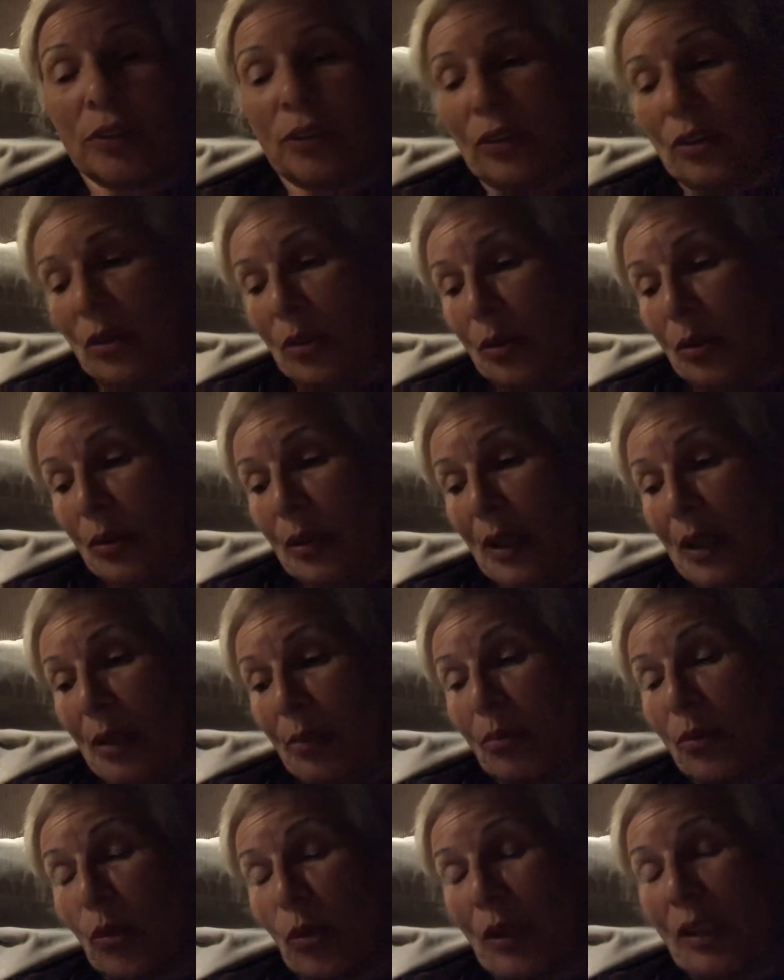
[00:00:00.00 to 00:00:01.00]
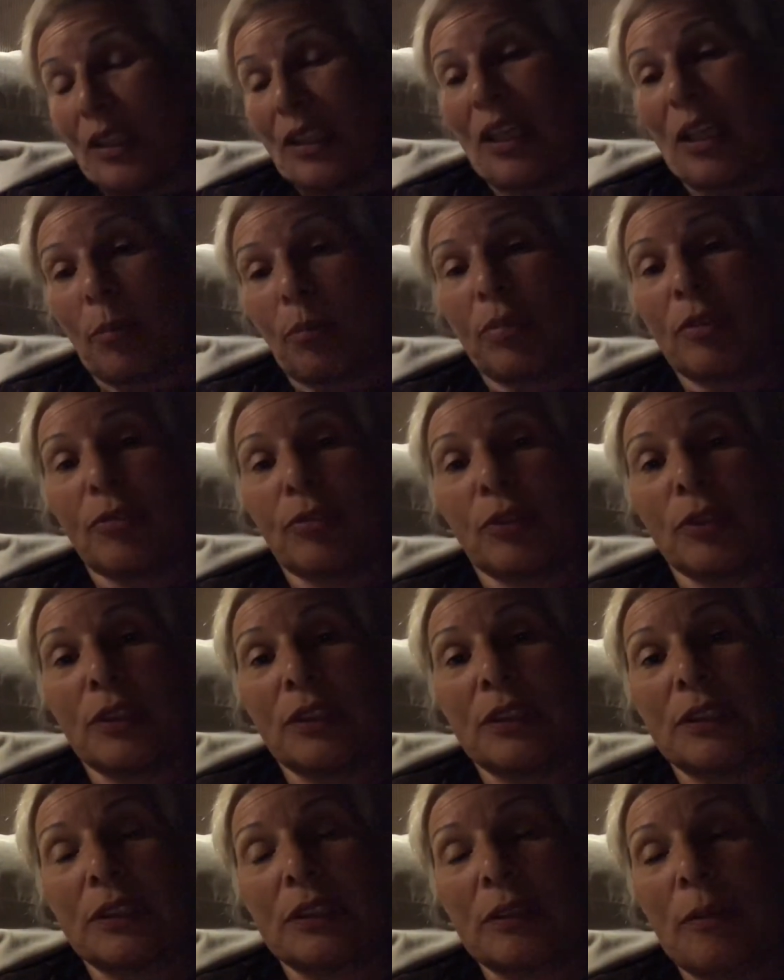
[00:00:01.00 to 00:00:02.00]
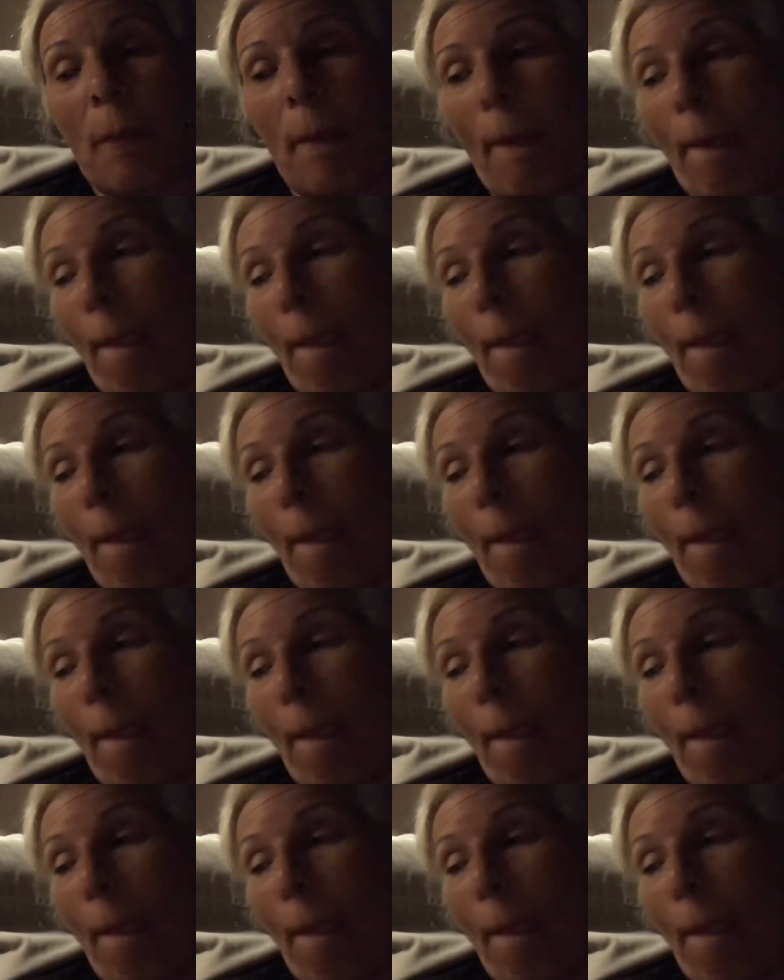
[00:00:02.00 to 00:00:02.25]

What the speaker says: so I'm quite happy for this.